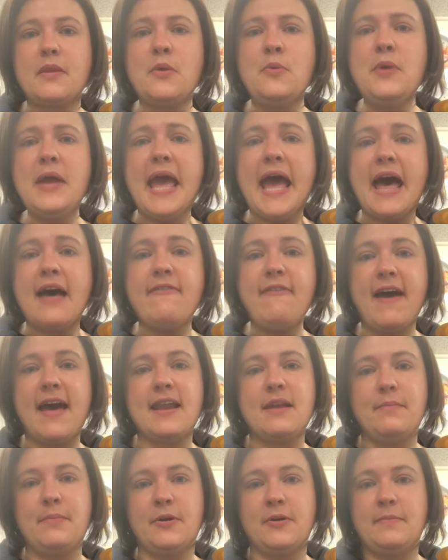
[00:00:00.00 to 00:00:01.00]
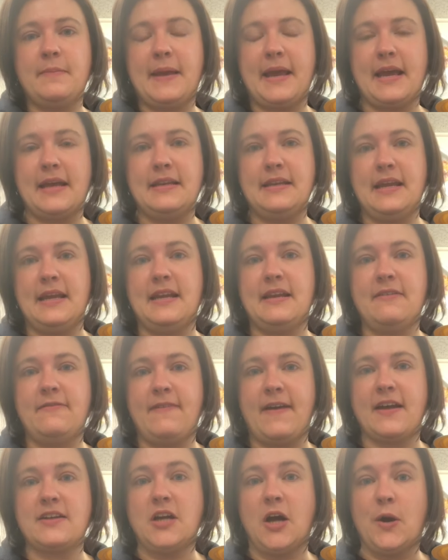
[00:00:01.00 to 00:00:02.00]
we have had a burn ban in
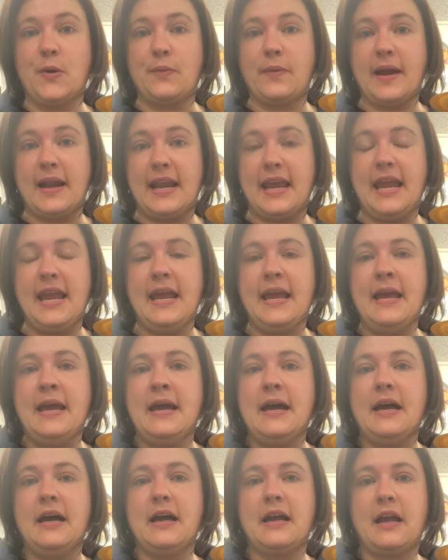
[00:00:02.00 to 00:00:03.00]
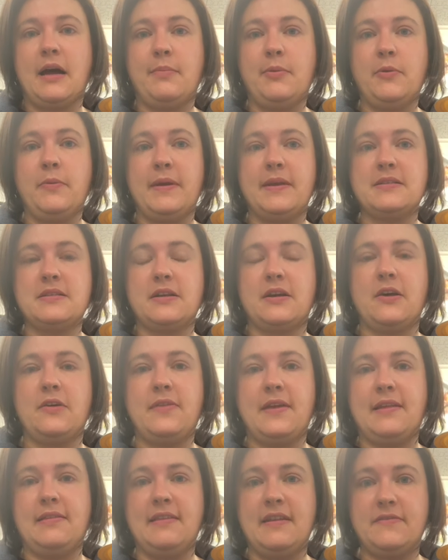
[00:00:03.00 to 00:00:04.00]
effect already. A couple weeks
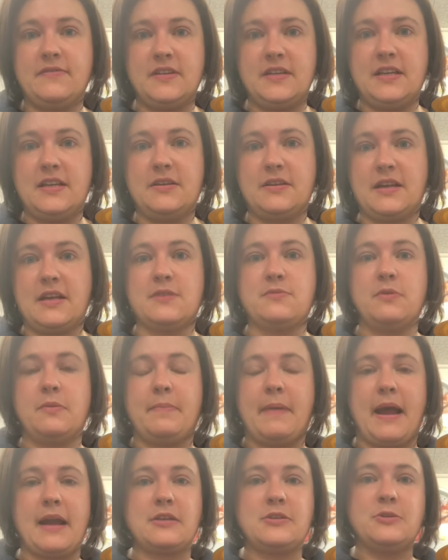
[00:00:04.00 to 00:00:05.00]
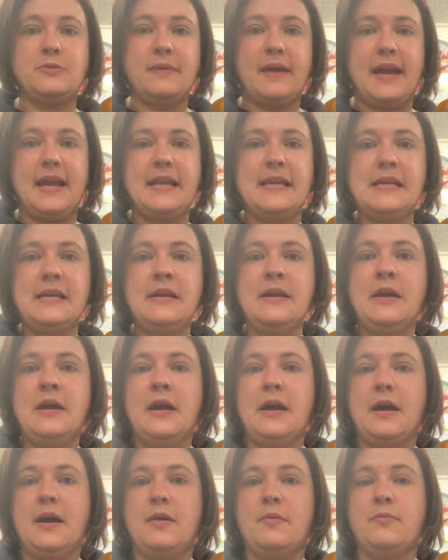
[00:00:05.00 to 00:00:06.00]
ago, they lifted it because we're back to rain,
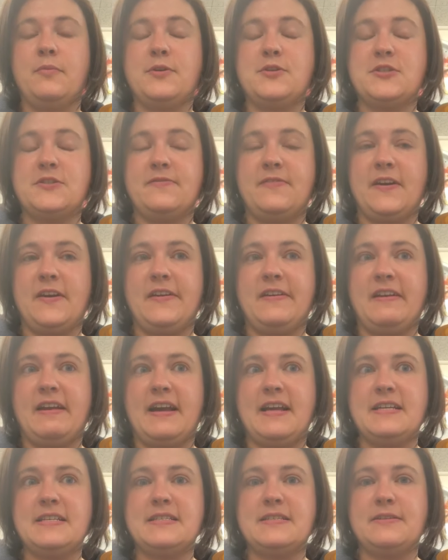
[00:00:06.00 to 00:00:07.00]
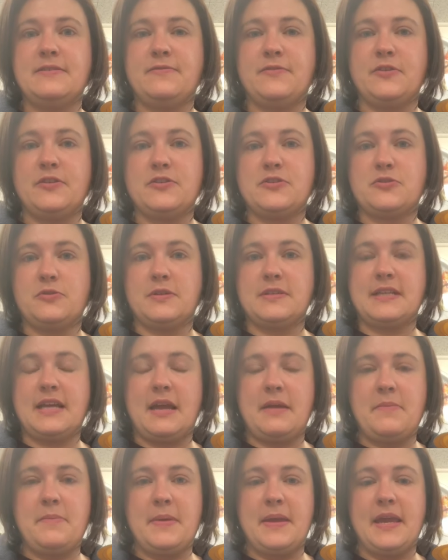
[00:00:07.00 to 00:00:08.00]
which is very nice for the short
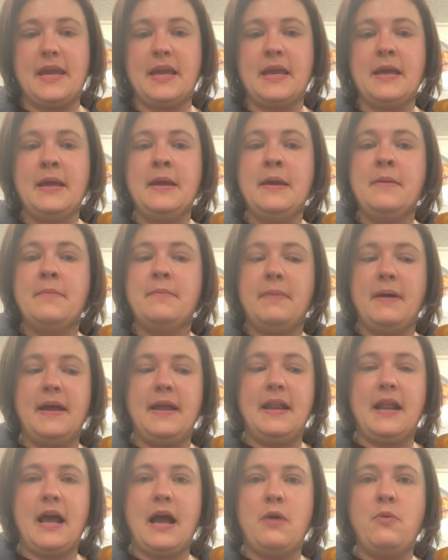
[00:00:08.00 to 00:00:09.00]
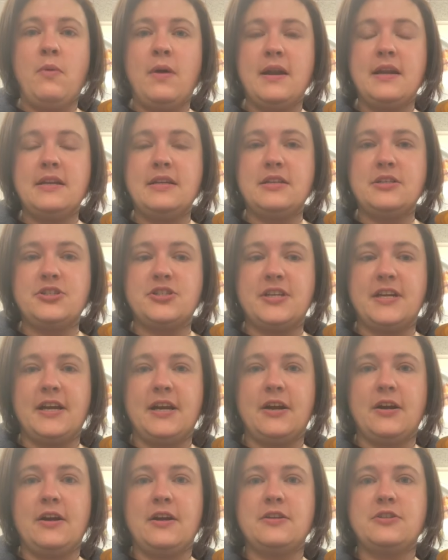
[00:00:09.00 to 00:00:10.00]
time being. But I wanted to
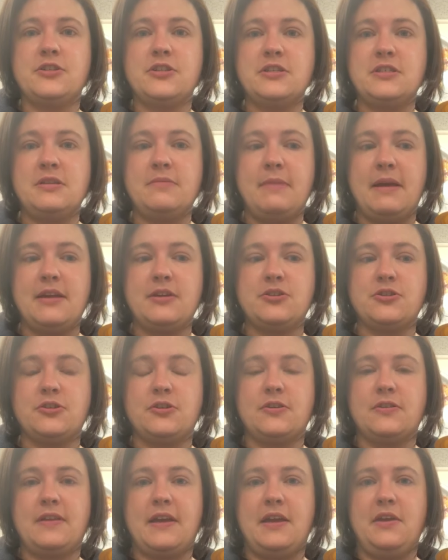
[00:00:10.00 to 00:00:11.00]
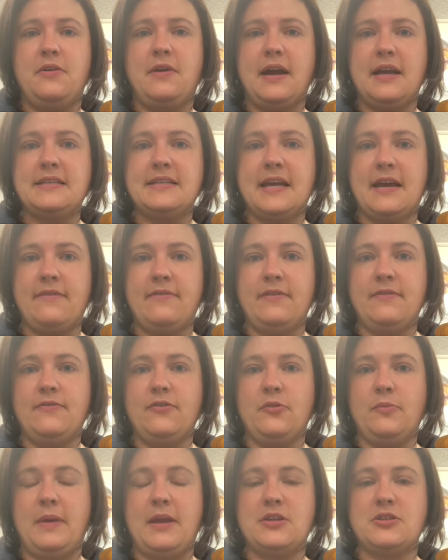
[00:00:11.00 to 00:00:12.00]
share just to make sure that you guys have
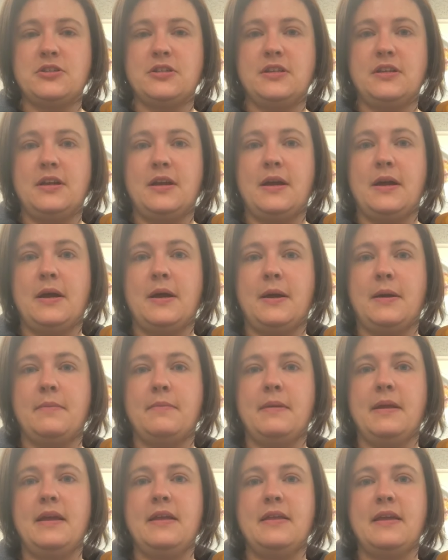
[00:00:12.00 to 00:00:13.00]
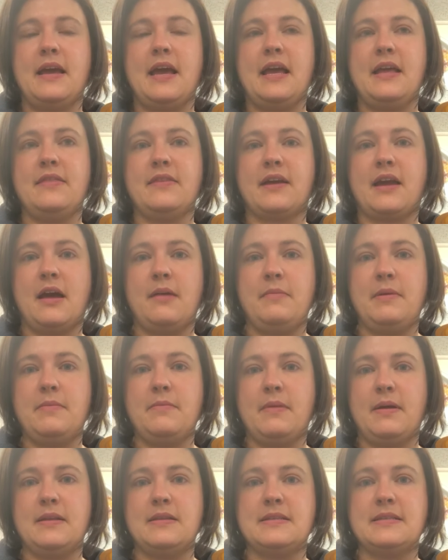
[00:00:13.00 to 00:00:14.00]
information in the
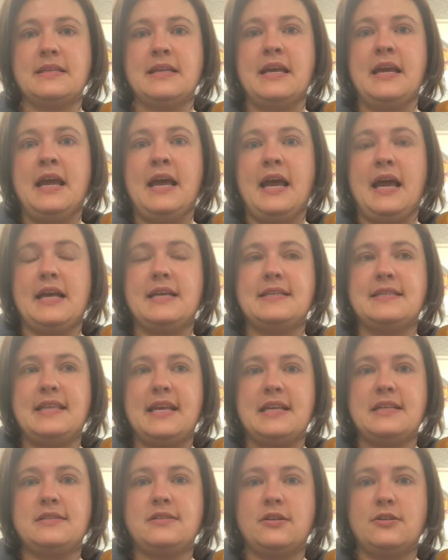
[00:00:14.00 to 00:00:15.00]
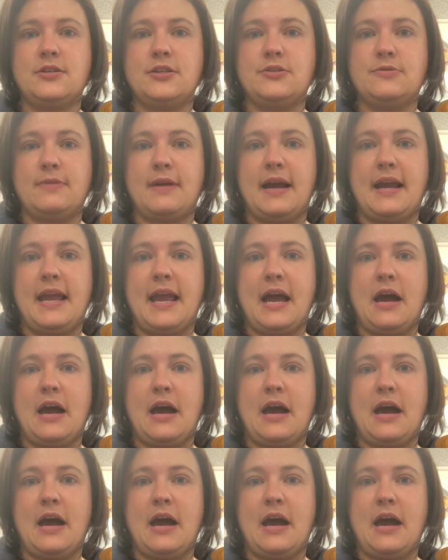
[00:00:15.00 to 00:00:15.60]
coming months as things start to dry